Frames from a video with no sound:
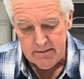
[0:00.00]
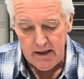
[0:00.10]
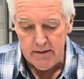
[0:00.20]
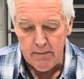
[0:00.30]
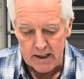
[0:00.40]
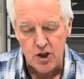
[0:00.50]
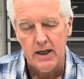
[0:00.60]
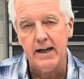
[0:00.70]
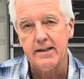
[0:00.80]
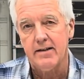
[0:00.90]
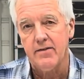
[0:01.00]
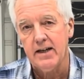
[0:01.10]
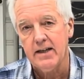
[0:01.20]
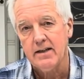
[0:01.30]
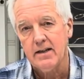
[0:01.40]
much lighter
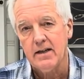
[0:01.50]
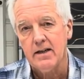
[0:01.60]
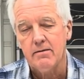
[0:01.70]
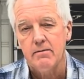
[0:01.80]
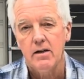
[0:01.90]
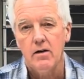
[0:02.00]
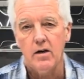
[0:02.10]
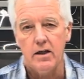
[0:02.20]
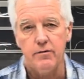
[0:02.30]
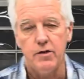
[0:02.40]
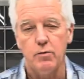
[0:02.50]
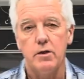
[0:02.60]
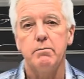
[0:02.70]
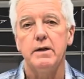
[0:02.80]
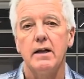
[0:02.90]
than if you
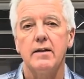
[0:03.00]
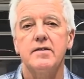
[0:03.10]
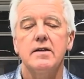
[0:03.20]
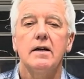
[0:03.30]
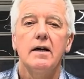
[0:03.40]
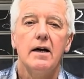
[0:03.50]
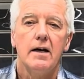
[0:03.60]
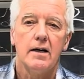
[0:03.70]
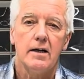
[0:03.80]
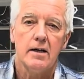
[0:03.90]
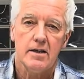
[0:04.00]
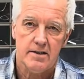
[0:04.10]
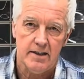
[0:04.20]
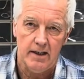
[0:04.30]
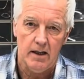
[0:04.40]
would build a
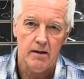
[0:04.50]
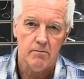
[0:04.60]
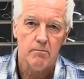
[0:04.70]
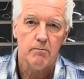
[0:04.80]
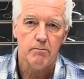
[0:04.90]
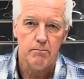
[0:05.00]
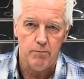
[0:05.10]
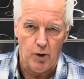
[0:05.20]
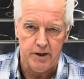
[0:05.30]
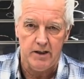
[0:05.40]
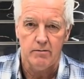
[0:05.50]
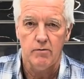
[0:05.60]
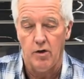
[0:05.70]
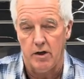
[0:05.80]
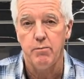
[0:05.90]
steel body
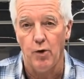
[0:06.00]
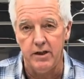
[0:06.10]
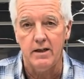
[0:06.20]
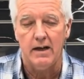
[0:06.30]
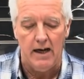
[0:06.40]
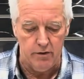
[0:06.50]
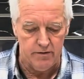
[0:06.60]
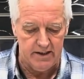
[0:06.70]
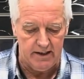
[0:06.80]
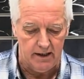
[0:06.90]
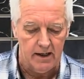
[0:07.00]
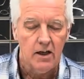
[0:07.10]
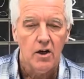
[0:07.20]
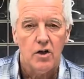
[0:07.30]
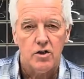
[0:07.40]
or a body out of steel.
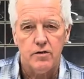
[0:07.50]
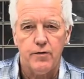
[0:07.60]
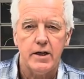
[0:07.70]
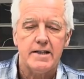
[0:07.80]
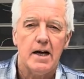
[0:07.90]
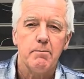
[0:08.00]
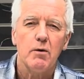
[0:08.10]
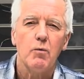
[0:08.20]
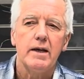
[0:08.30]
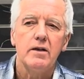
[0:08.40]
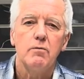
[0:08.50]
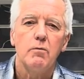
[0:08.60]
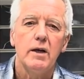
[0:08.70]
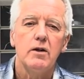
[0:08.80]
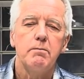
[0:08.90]
So for example, when
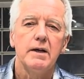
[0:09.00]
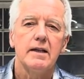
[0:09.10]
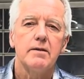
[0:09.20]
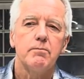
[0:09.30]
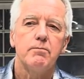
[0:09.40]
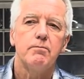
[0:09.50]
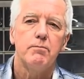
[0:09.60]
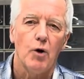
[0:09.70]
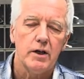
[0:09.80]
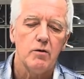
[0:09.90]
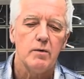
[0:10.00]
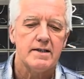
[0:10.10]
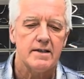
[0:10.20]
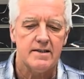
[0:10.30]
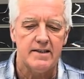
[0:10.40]
you build a body with
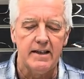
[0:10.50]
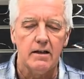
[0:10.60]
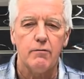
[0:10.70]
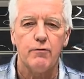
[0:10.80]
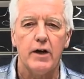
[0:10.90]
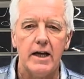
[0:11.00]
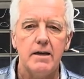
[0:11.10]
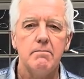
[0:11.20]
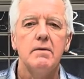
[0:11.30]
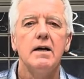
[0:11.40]
a steel frame